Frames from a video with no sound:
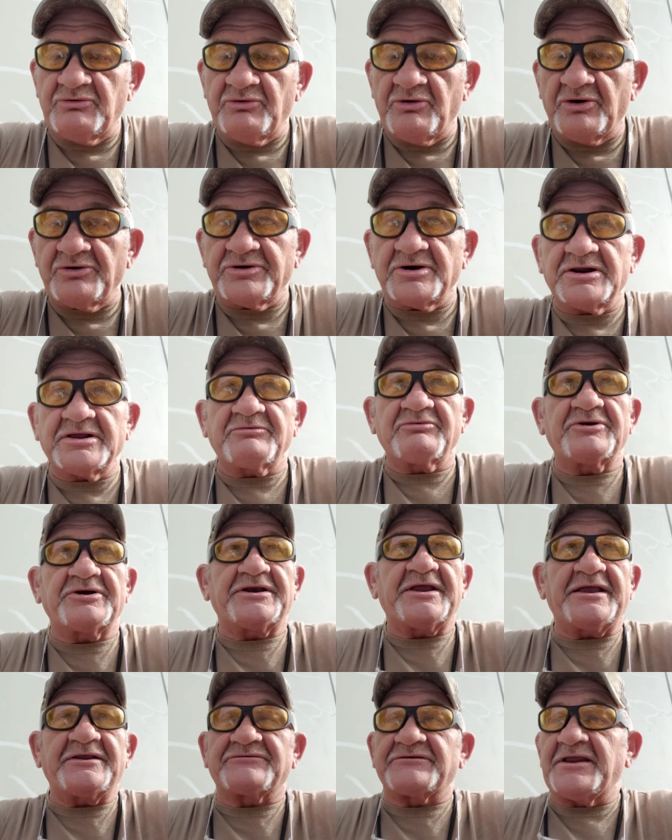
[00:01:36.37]
our delivery
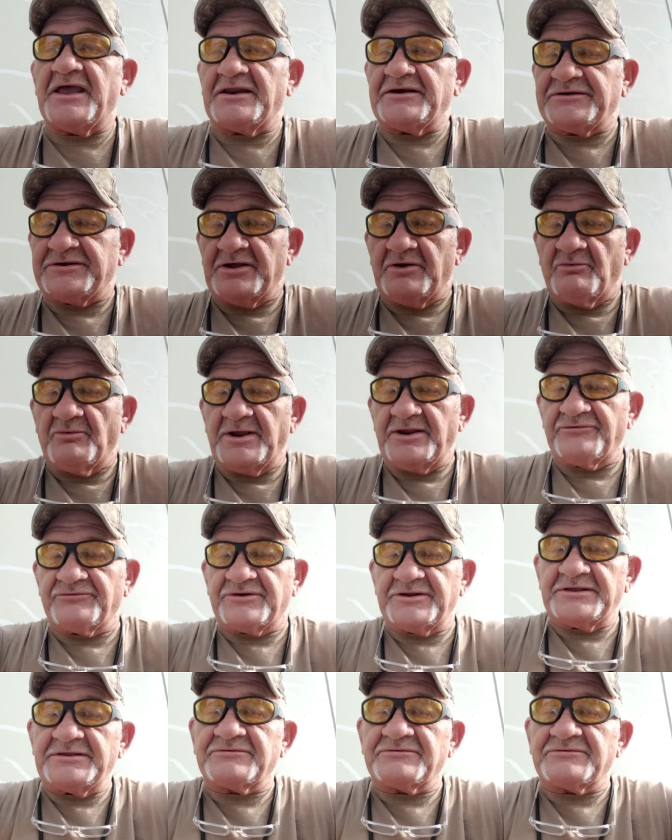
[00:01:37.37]
date's not till Wednesday,